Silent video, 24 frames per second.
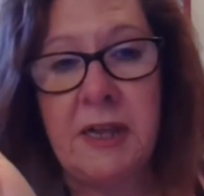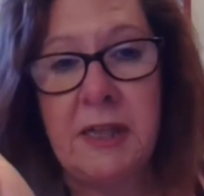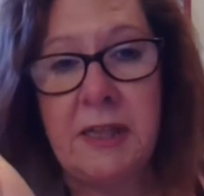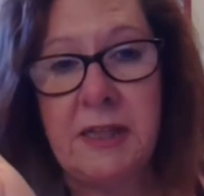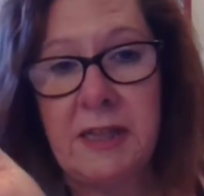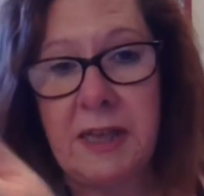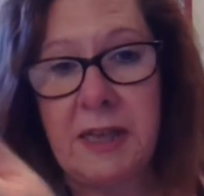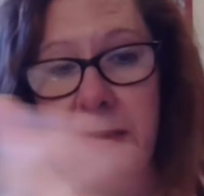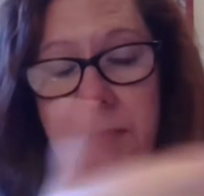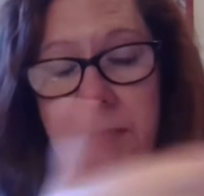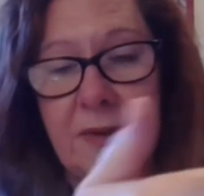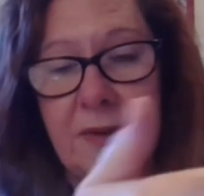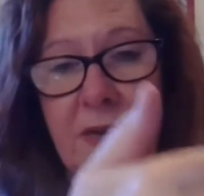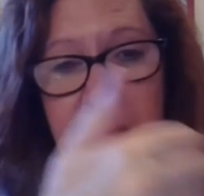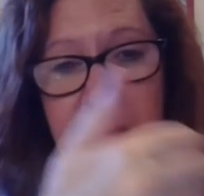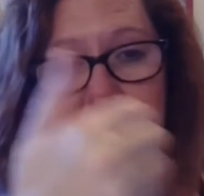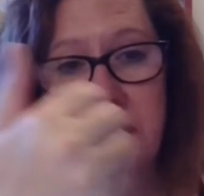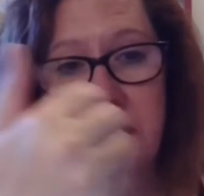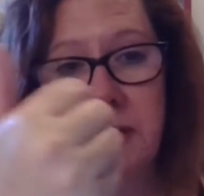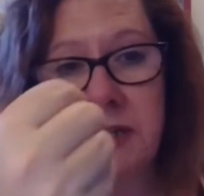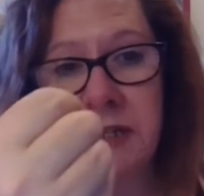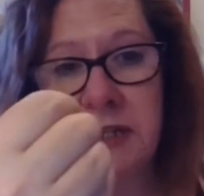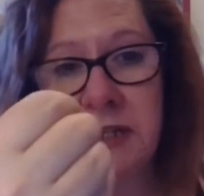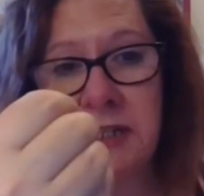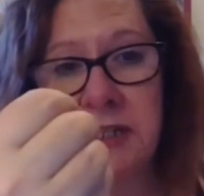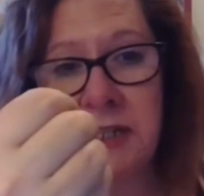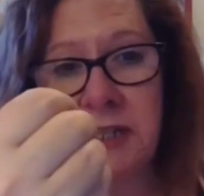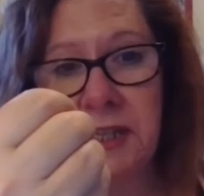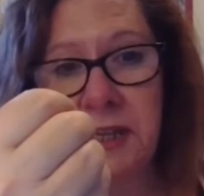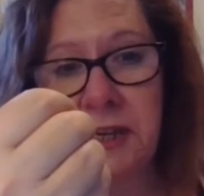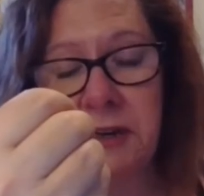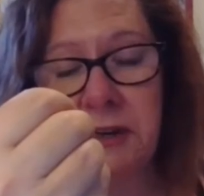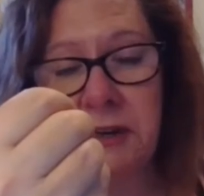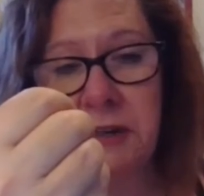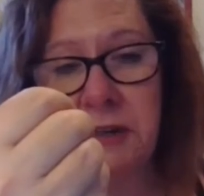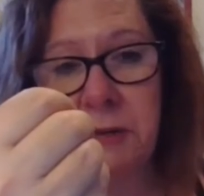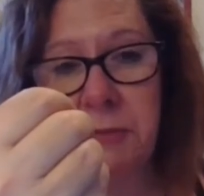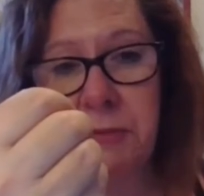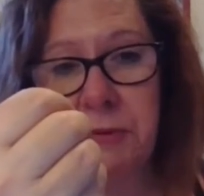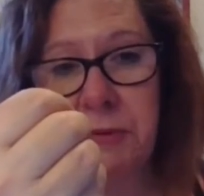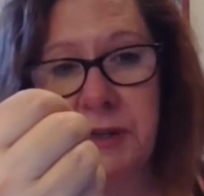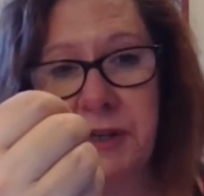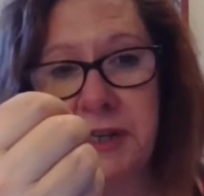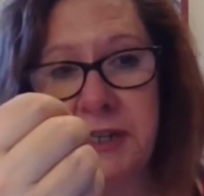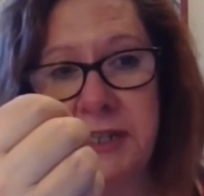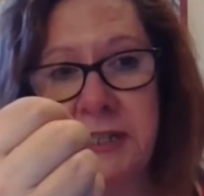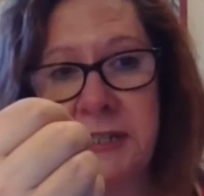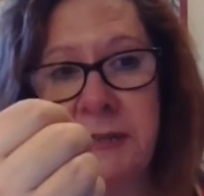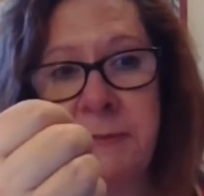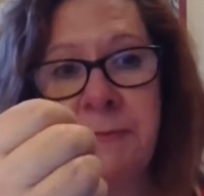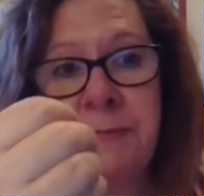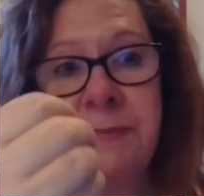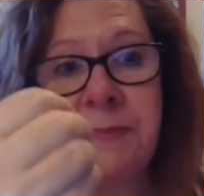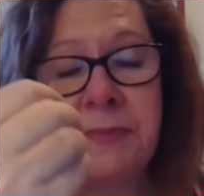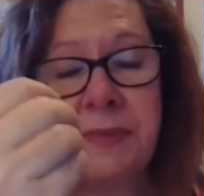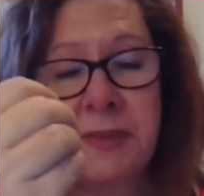them coming into the place